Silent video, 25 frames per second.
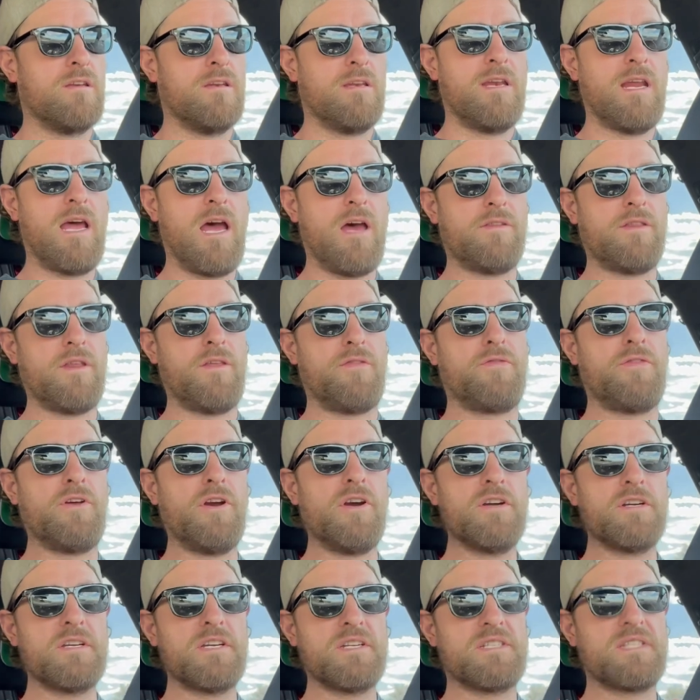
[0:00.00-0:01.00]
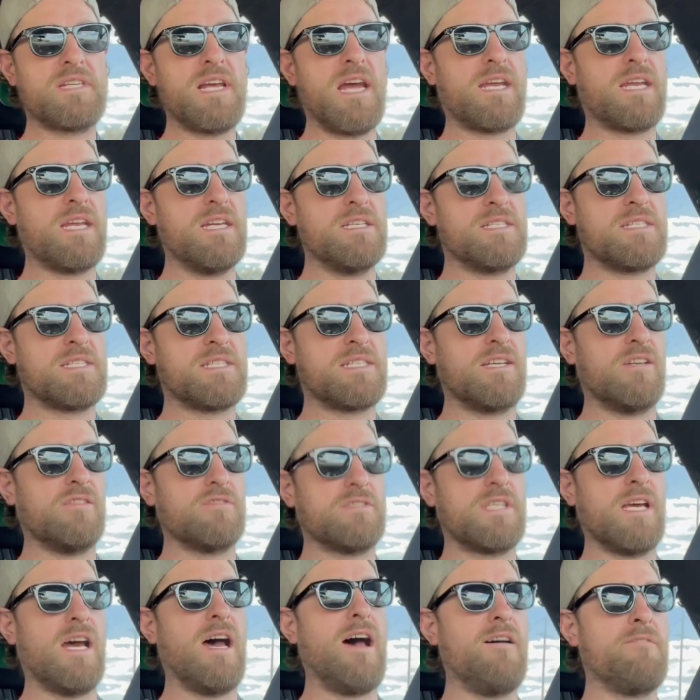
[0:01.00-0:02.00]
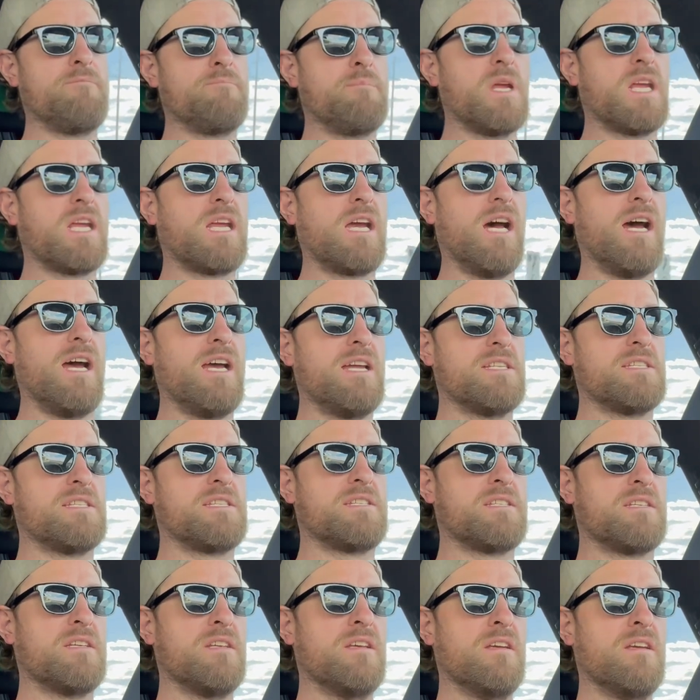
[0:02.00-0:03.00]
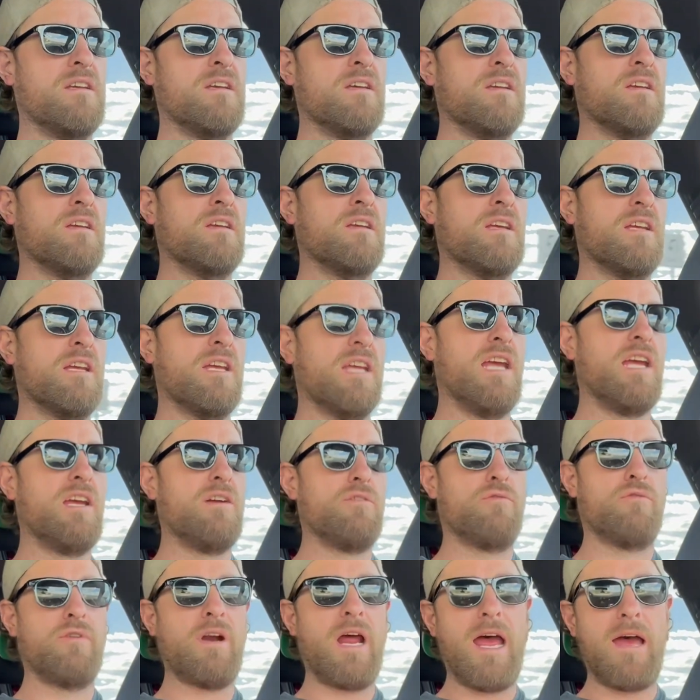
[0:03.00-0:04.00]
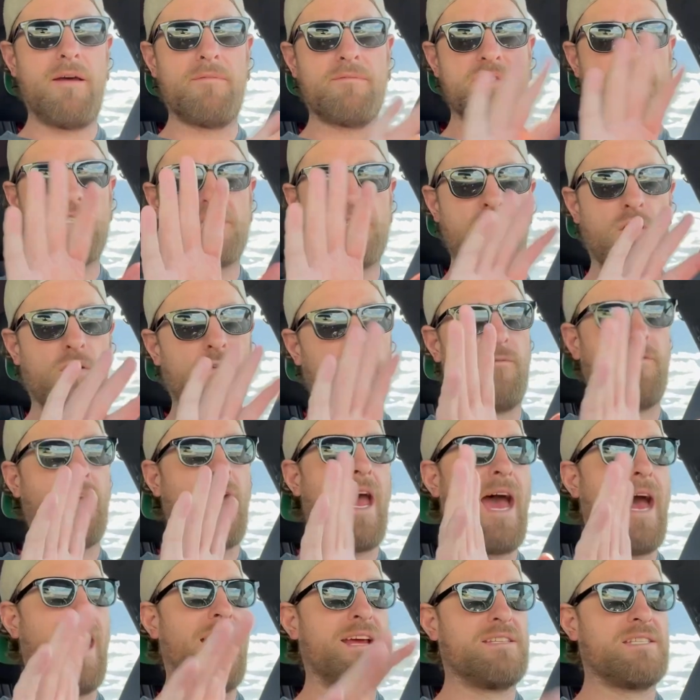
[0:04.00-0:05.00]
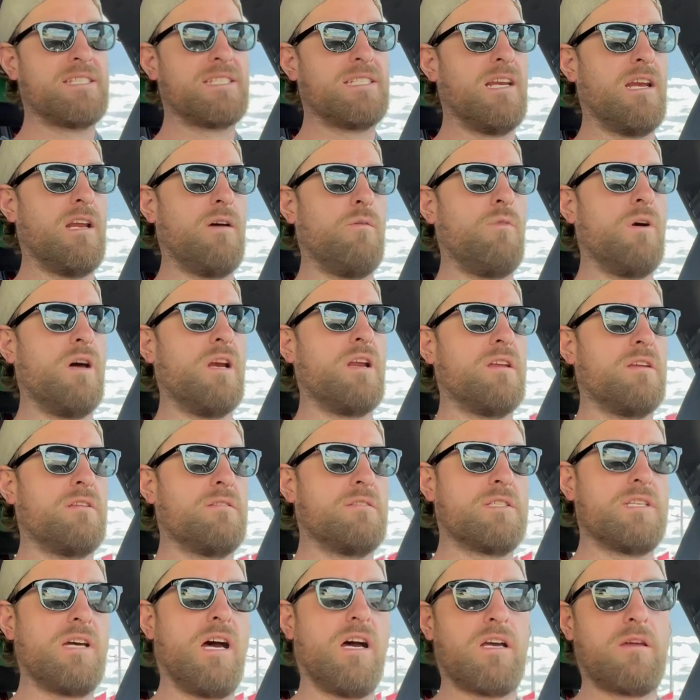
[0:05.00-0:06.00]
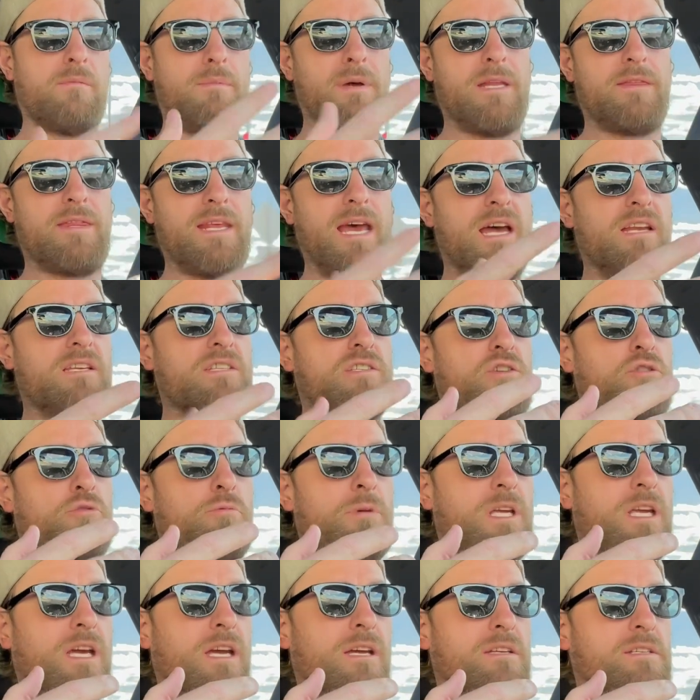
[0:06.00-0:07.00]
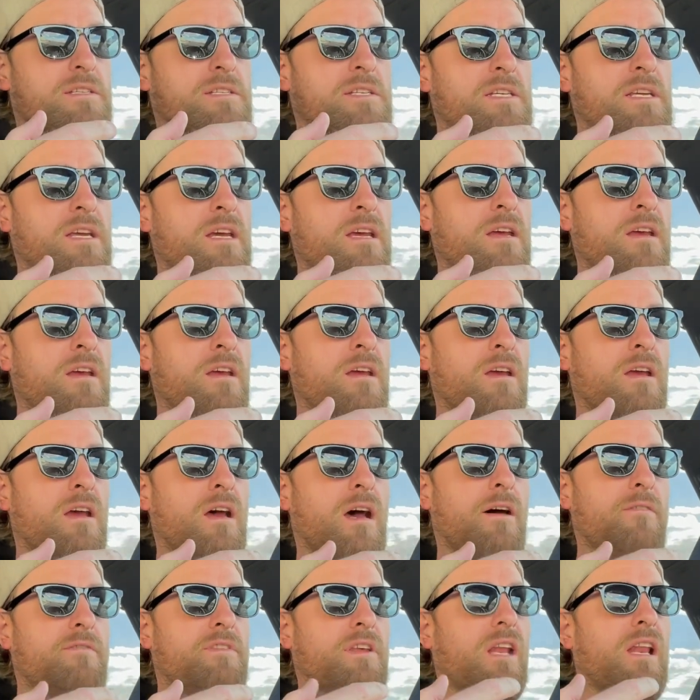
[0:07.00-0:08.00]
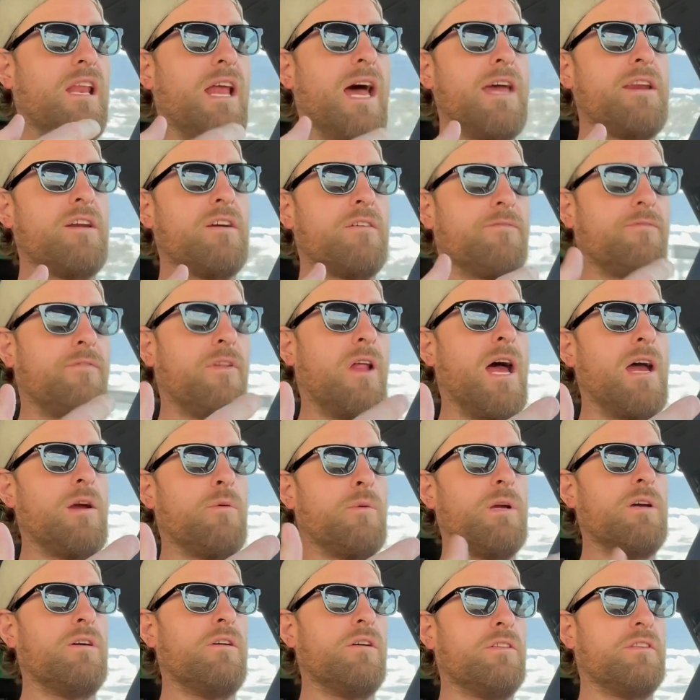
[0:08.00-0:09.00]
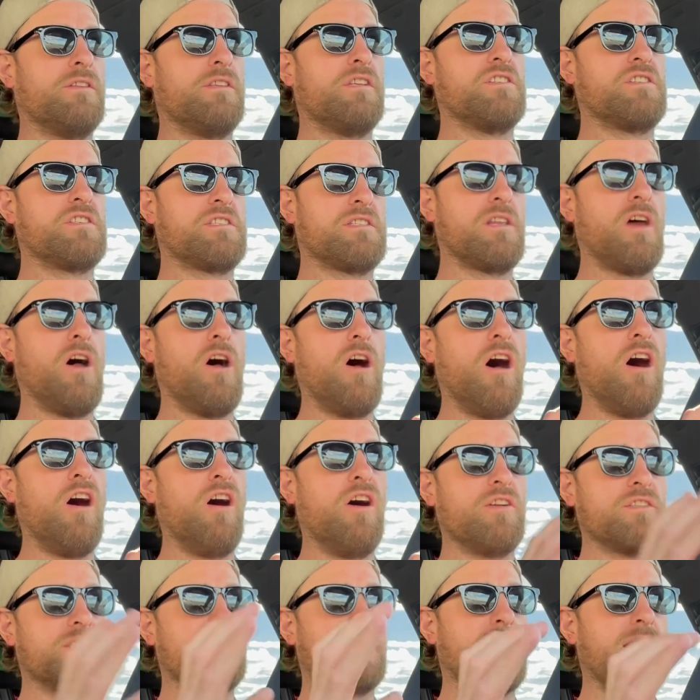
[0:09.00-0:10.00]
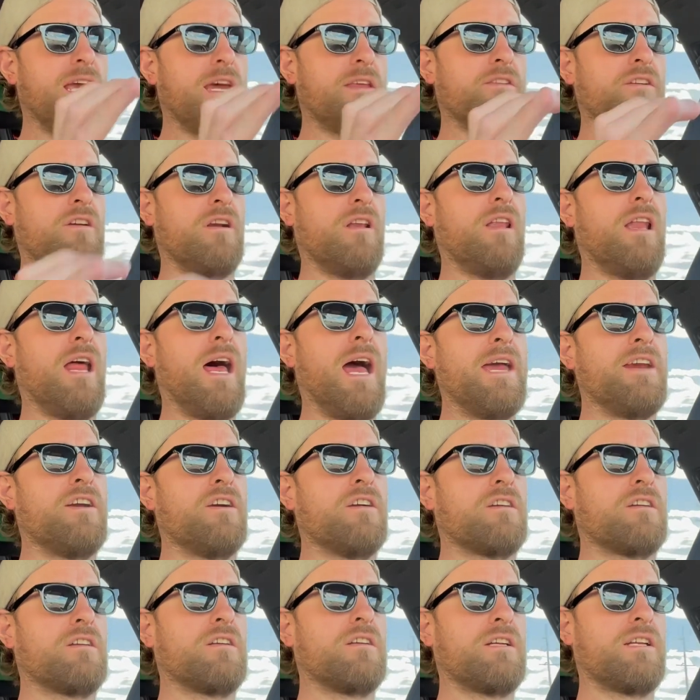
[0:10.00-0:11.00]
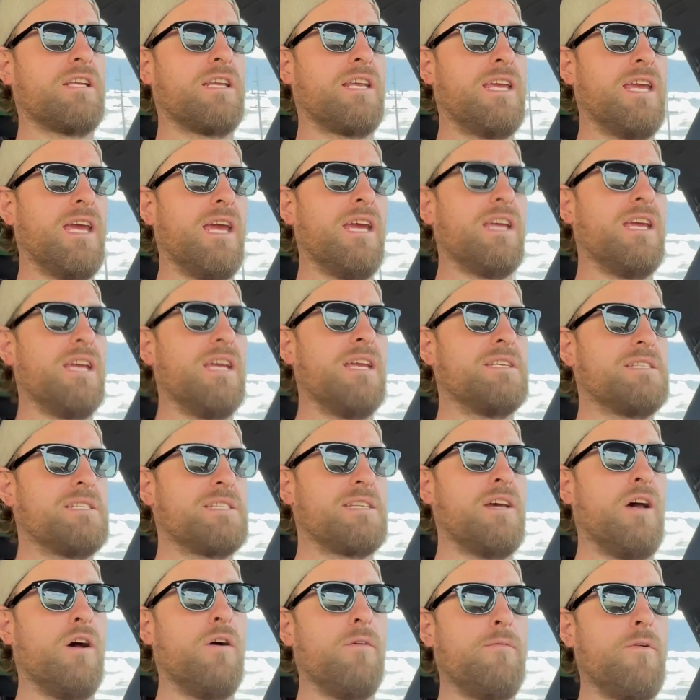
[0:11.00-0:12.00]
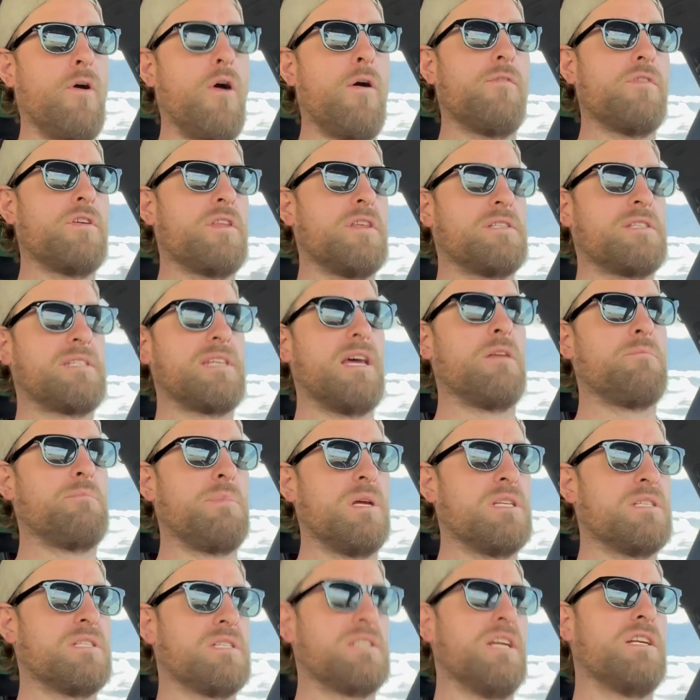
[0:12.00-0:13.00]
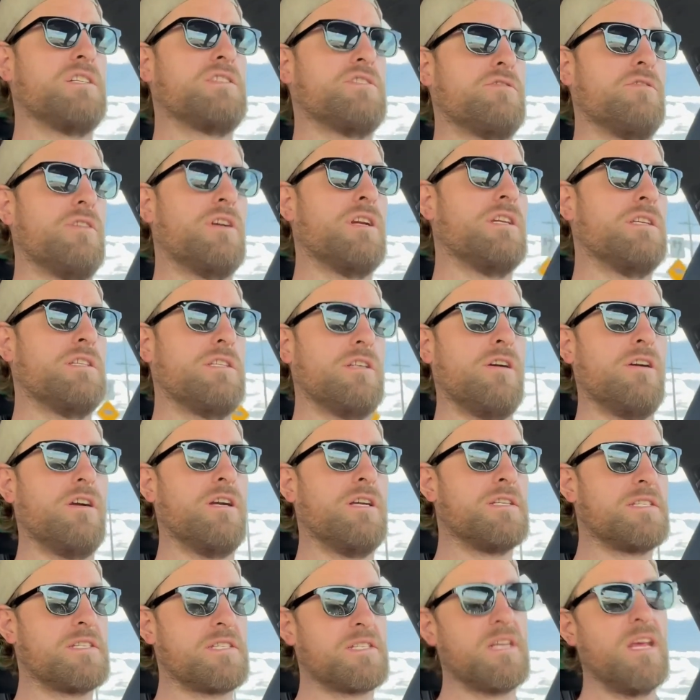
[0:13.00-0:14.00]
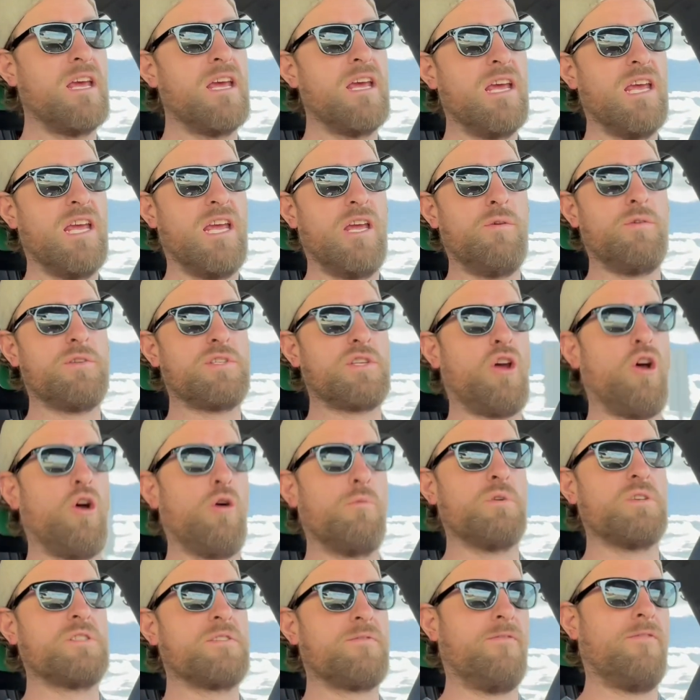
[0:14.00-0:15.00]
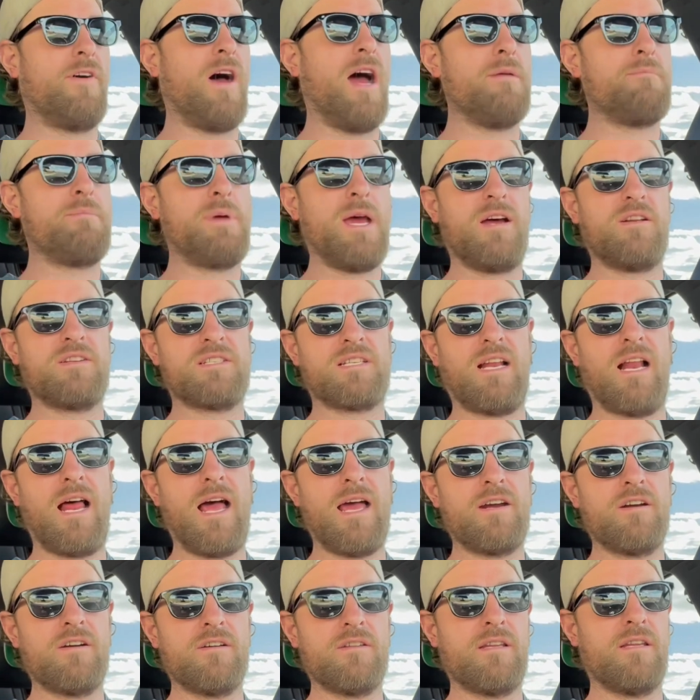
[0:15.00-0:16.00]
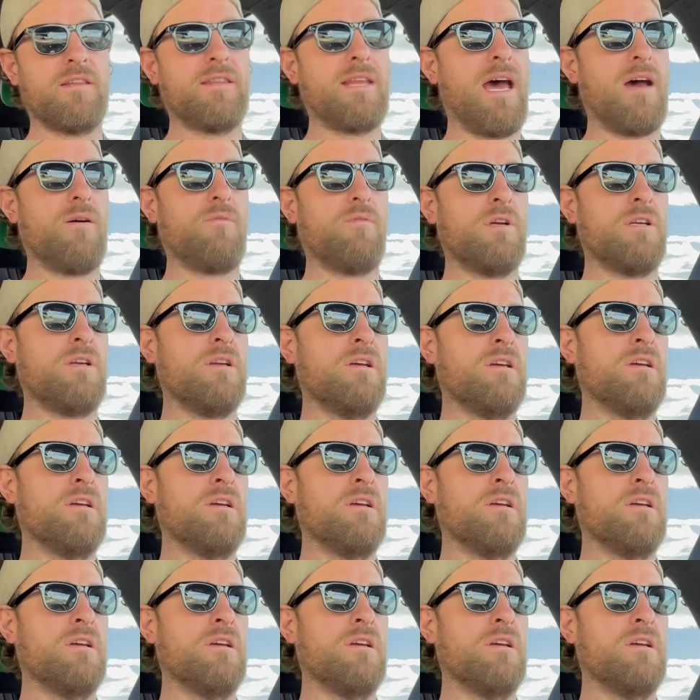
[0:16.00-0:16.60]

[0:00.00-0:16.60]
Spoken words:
Now the 3rd to 2nd's still tough because it revs so fast, and I want to talk about that too because of the lighter flywheel and just the altogether lighter kit itself over the South Bend Stage 3 Endurance. It was almost 5 pounds lighter than that one,